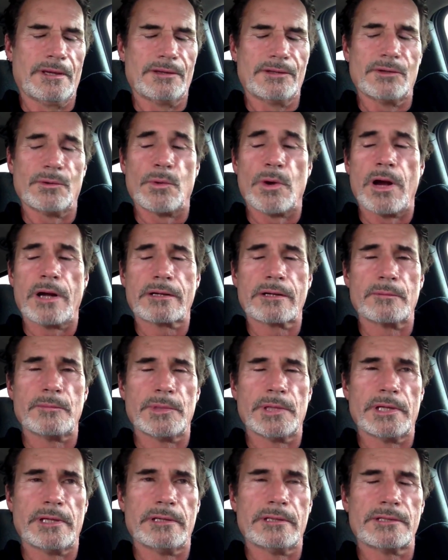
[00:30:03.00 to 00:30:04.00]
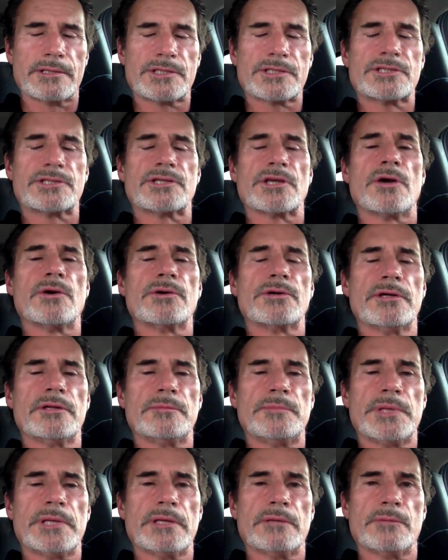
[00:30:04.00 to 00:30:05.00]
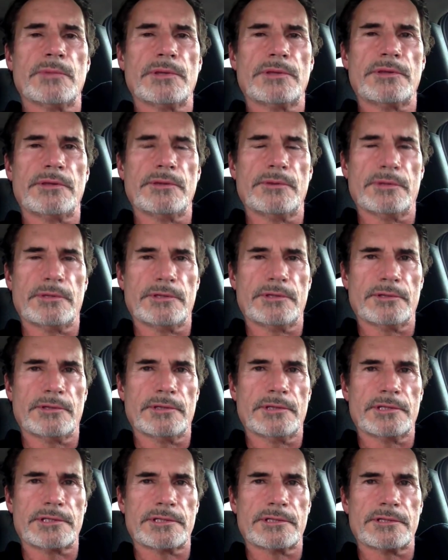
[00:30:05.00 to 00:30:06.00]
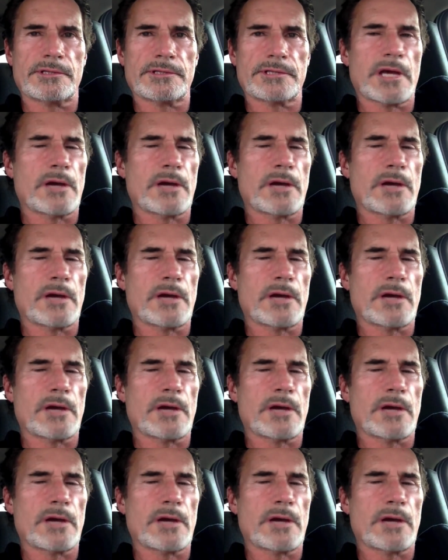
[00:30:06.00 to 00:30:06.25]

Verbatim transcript: You're welcome, Lyn. It's so good being with you and your listeners.